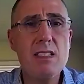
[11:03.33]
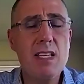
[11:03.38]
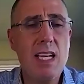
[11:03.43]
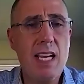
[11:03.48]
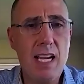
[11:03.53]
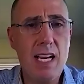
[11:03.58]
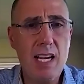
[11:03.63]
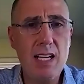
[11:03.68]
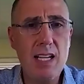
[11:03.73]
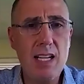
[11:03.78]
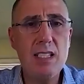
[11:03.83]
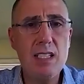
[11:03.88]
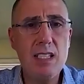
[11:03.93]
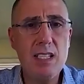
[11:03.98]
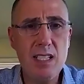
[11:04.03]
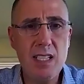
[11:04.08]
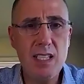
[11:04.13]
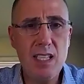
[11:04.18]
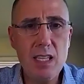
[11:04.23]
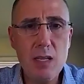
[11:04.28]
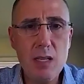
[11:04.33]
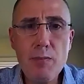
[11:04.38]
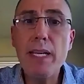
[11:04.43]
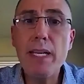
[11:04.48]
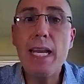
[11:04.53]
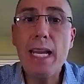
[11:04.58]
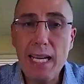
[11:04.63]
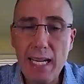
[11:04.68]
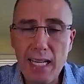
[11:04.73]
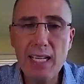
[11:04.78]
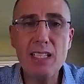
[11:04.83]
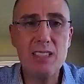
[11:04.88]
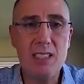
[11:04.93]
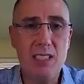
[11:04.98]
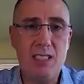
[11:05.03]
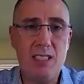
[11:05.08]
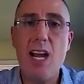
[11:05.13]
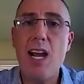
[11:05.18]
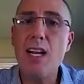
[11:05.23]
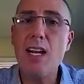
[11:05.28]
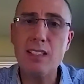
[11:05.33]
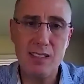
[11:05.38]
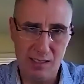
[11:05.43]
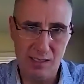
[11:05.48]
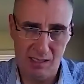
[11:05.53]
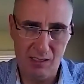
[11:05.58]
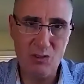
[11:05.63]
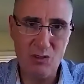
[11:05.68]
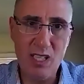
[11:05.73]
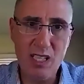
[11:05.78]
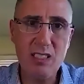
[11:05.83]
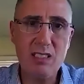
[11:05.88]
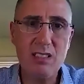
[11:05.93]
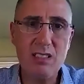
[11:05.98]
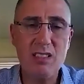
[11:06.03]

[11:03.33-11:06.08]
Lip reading: and eliminating the toxin, right?